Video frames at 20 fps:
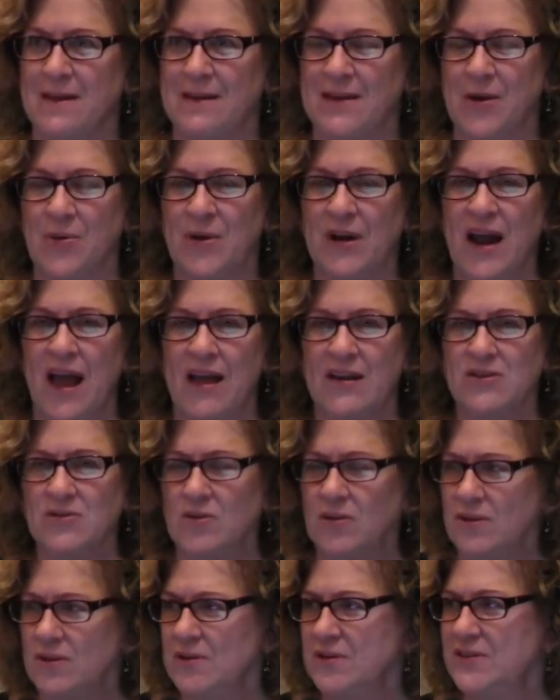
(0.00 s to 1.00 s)
Now, when I
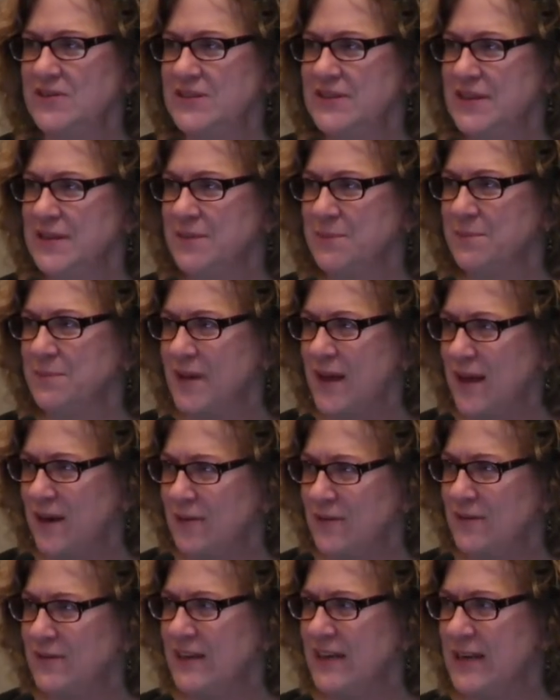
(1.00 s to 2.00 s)
told Tim
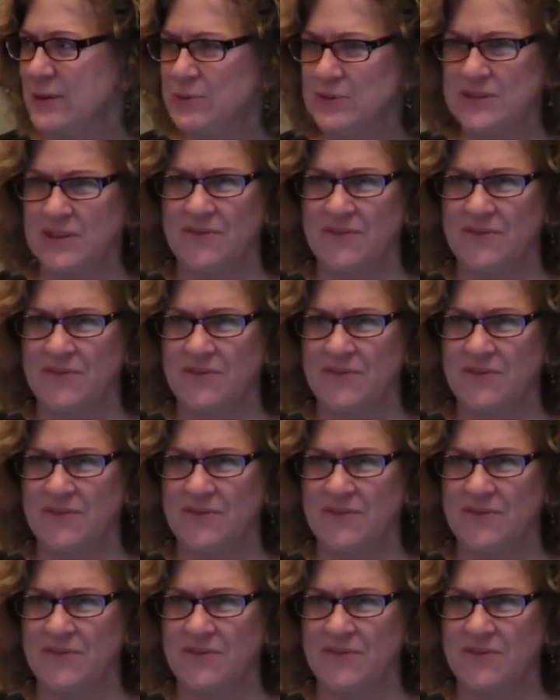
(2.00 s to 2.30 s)
Keller that he was,